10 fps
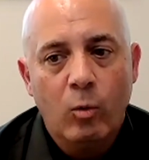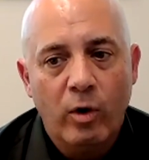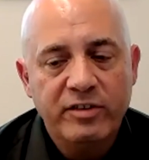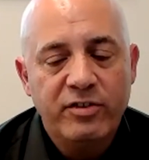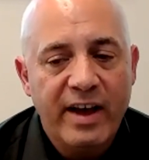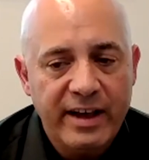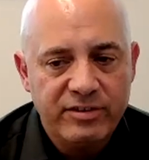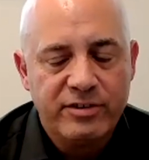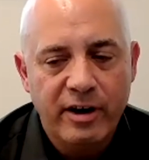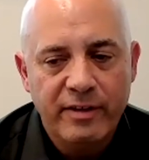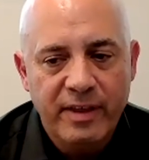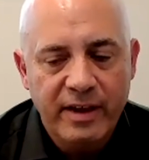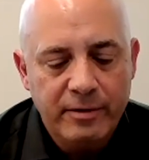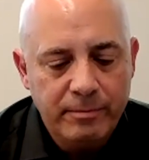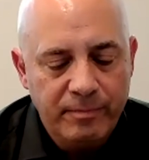Once that's done,
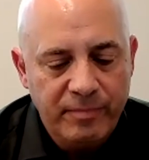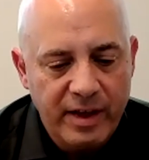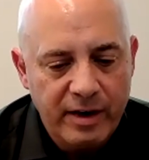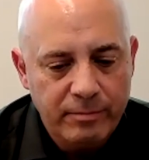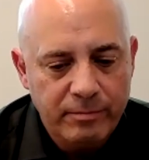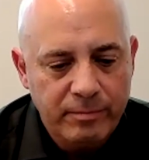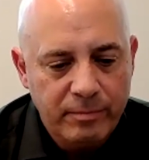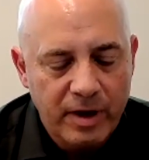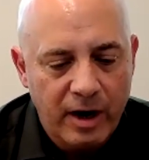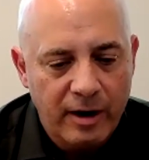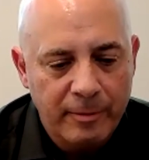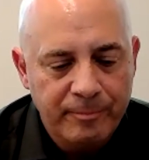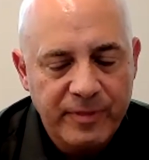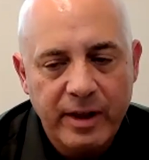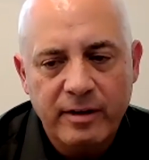then
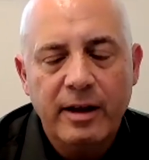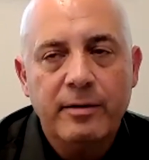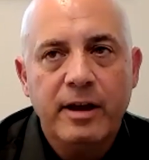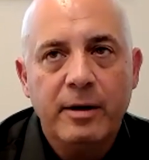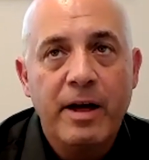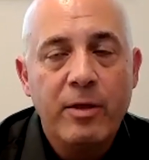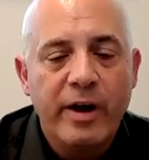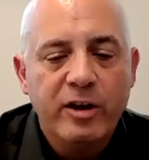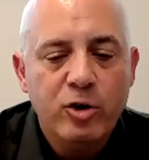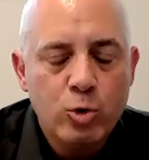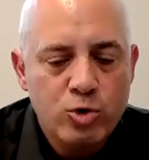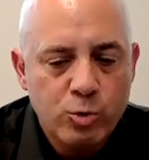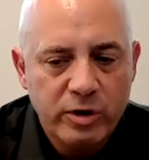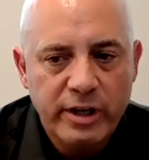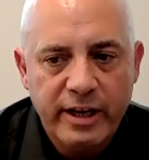and by the way,
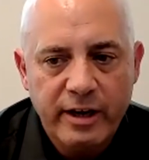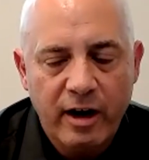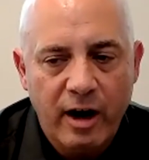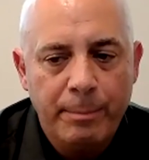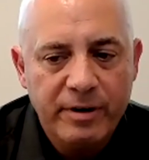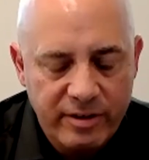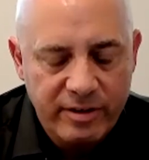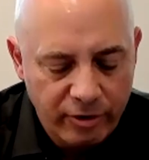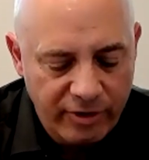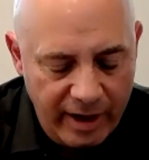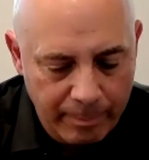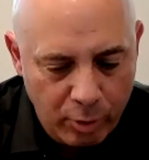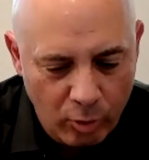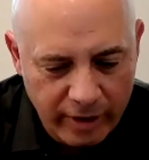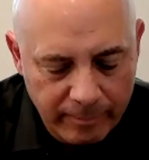usually up until that
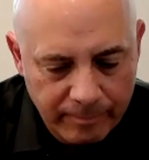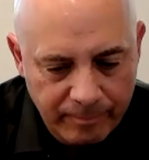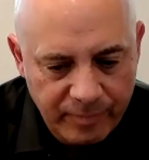point,